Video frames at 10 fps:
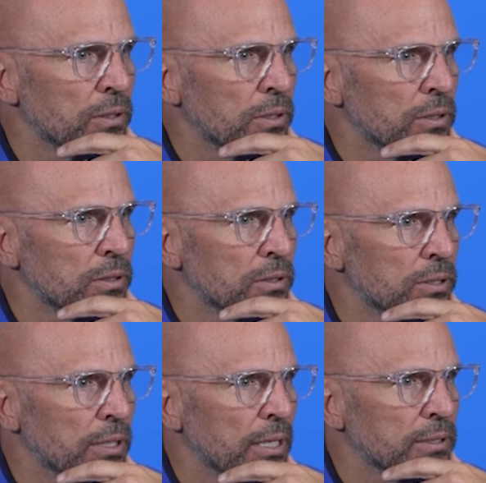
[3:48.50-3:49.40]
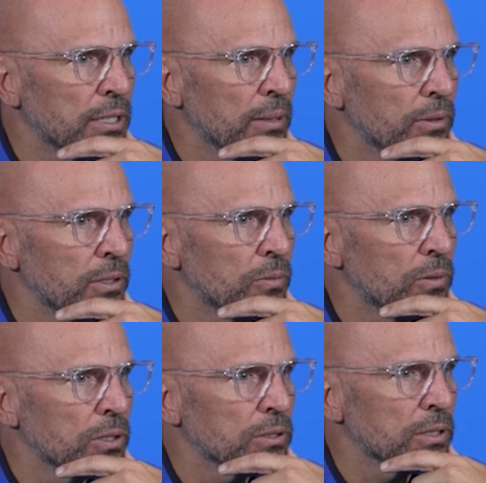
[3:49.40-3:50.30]
in tonight's game than it
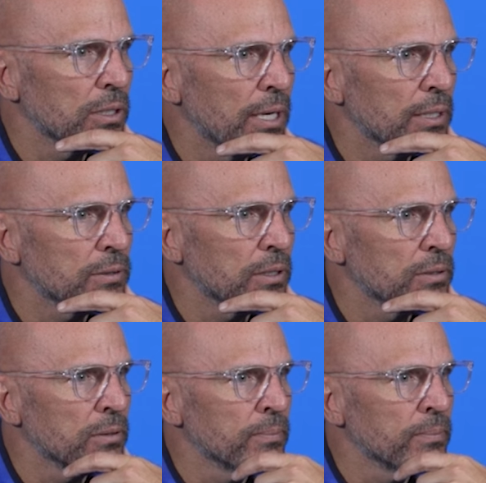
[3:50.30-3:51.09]
was last night.